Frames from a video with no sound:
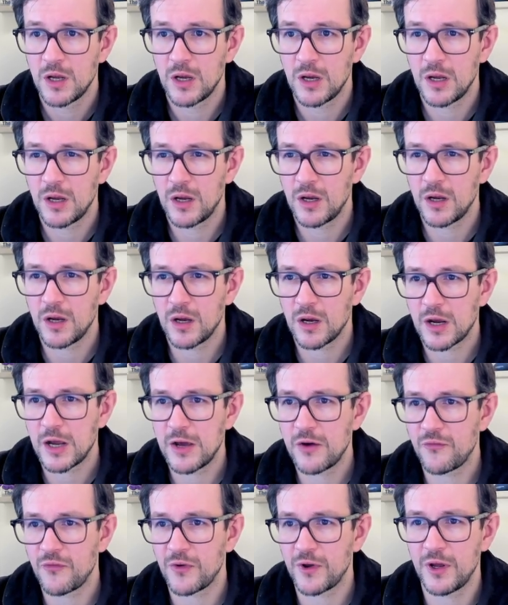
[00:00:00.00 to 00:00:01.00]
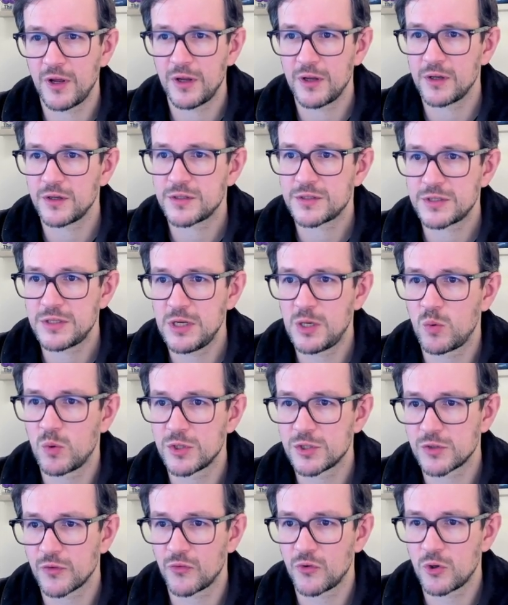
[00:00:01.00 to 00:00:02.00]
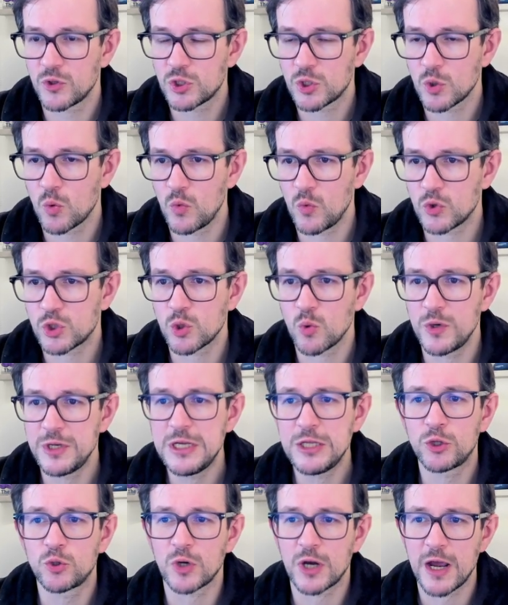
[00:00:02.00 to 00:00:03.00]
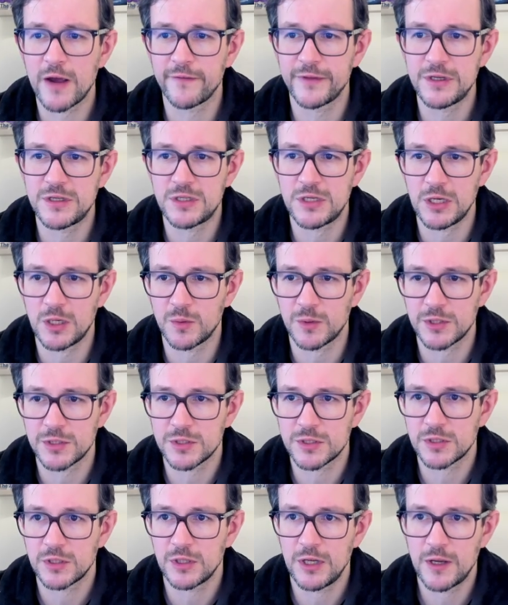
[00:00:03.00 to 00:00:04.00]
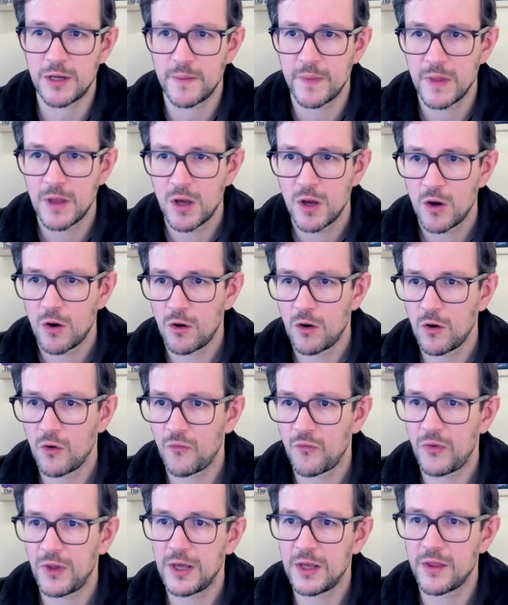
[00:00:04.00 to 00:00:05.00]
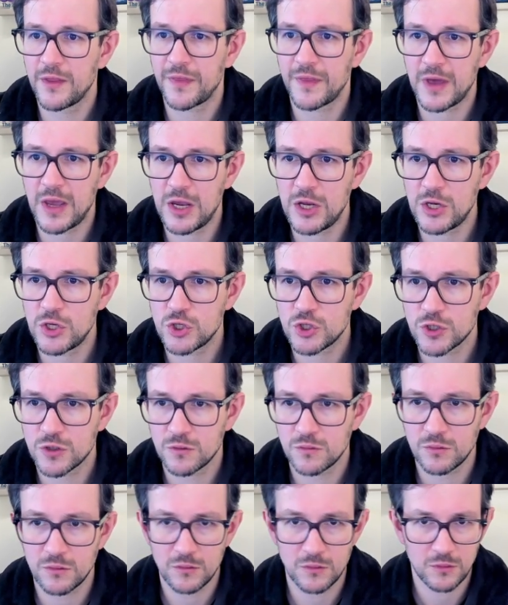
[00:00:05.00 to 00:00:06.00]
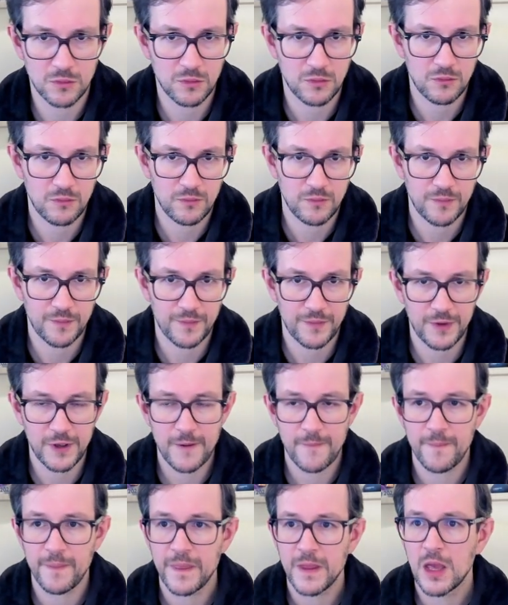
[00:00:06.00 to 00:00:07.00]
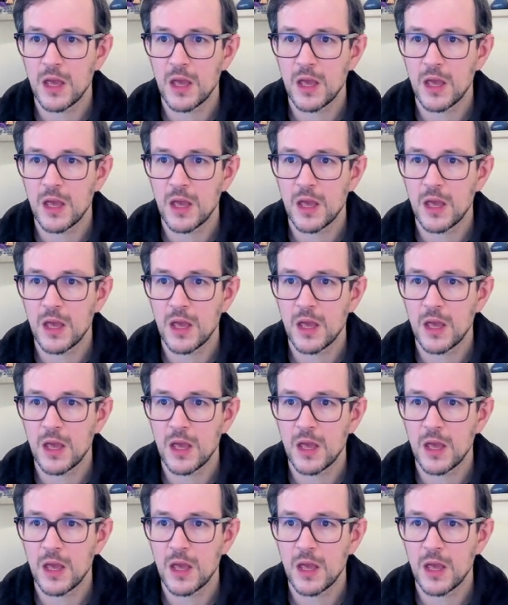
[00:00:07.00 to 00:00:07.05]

Have a sequence of nodes. So we need to have this sequence, yeah, of length h. Yeah.